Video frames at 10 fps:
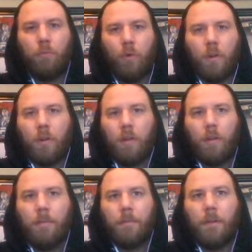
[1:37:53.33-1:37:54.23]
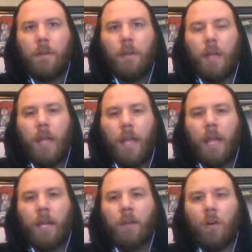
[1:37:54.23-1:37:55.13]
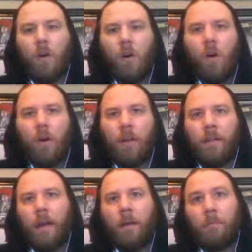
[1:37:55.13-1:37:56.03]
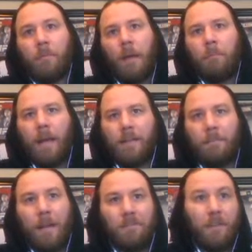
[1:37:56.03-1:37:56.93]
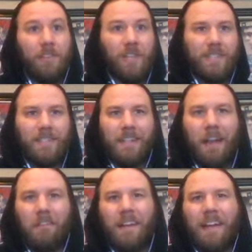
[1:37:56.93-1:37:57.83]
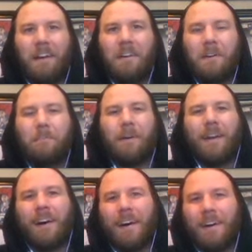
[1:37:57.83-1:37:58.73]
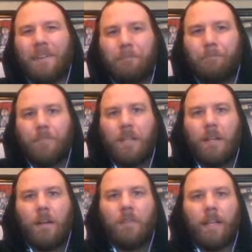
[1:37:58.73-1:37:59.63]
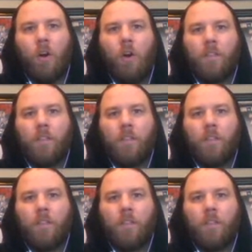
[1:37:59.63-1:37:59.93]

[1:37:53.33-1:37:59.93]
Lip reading: work, and I'm actually on Jessi's account right now, but like all